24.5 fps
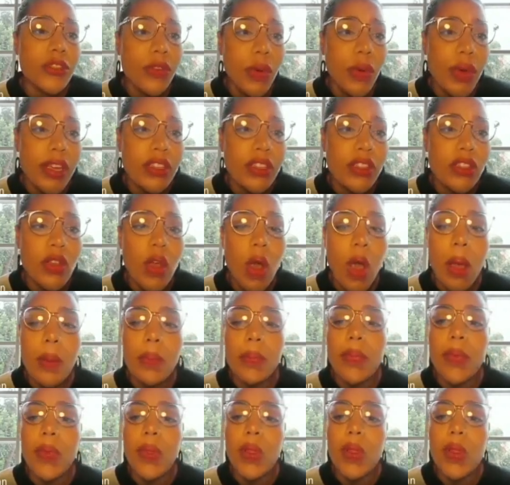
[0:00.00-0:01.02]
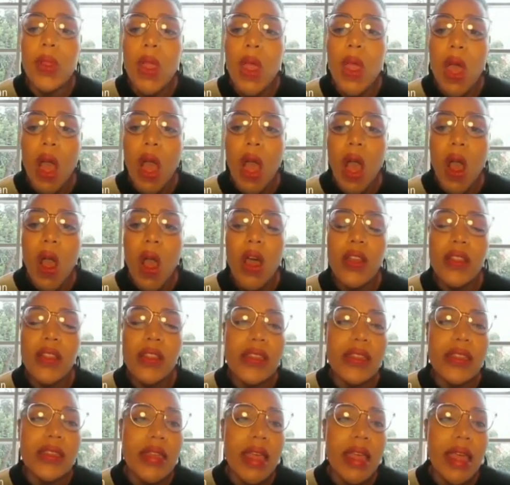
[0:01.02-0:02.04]
For example, on
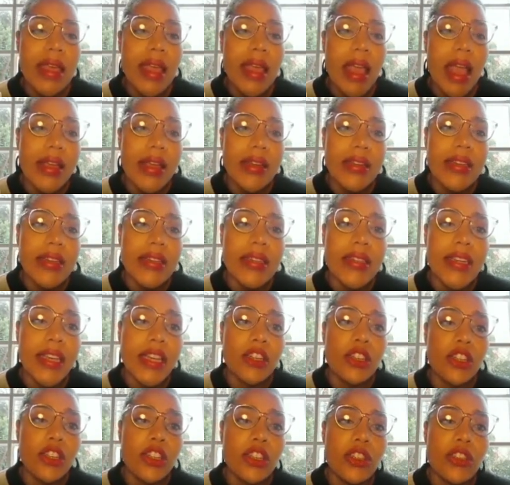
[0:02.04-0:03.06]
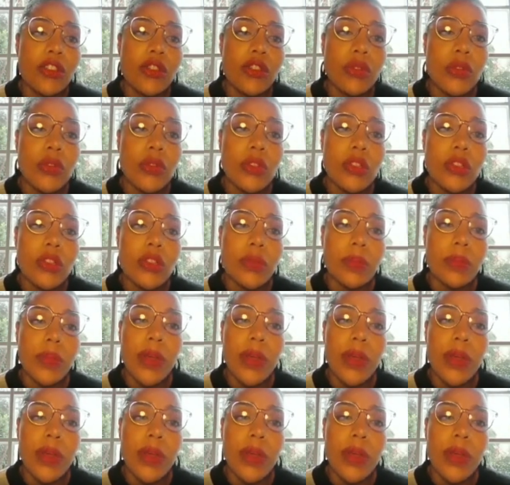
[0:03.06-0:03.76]
these AI detection tools,